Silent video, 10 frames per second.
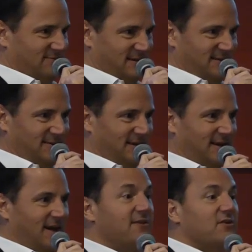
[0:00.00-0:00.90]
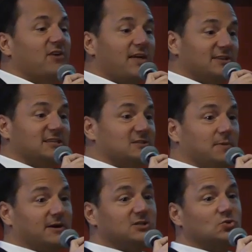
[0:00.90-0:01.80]
right? Have you ever had this
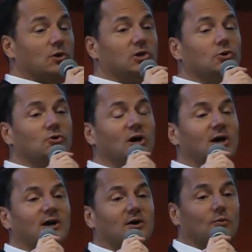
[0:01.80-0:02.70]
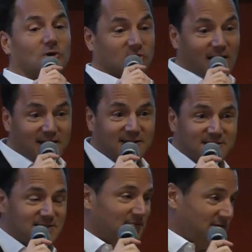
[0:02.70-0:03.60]
experience where you were talking
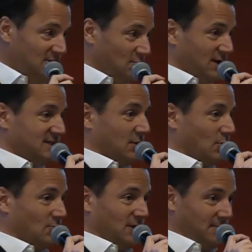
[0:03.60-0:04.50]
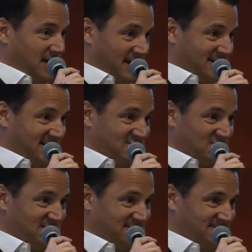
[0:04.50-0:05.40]
to somebody and you realized they weren't really paying
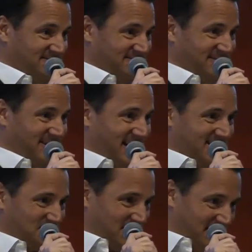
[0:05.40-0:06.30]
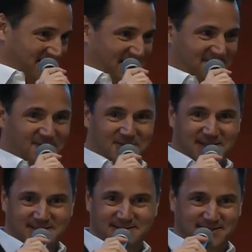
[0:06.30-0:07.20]
attention? Their eyes were kind of out of
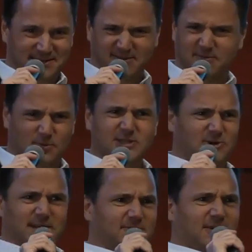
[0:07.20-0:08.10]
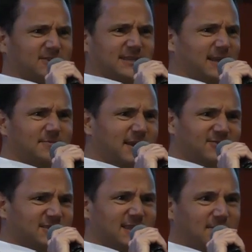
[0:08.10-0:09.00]
focus? Raise if you've ever seen that. Anybody
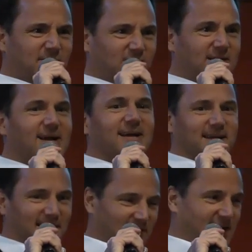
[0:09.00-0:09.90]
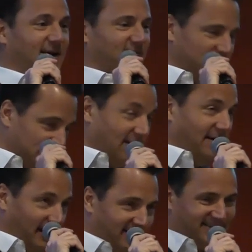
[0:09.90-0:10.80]
ever seen that before? Yeah, no, now
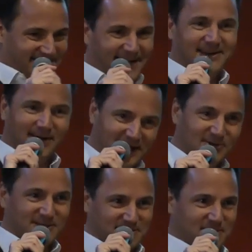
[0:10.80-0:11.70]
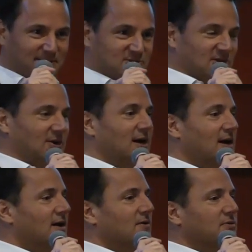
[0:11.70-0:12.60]
I know, I do it sometimes too.
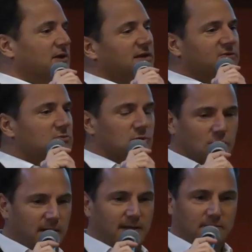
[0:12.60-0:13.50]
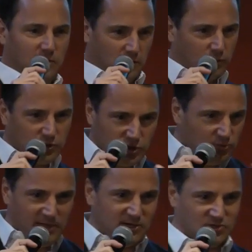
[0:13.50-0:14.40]
The difference between, we're 2
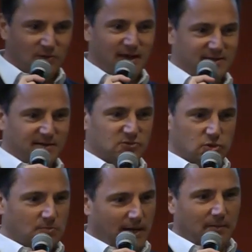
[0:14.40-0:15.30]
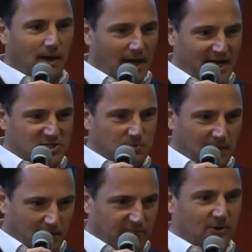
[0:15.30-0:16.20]
meters away. The difference between my eyes
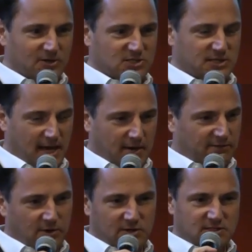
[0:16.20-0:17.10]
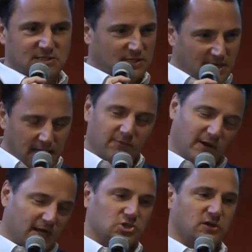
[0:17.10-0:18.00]
being focused and out of focus is a tiny
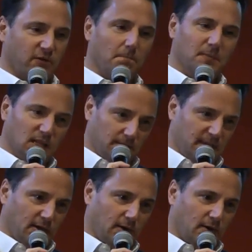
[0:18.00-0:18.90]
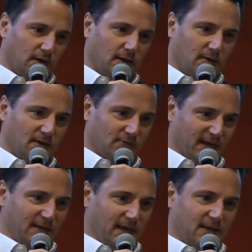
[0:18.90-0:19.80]
fraction of a millimeter,
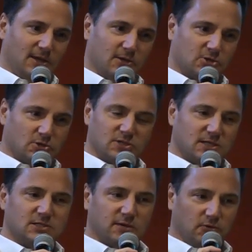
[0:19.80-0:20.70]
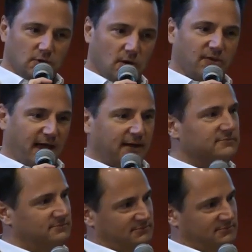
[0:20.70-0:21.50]
right? And yet you're so sensitive, you know that.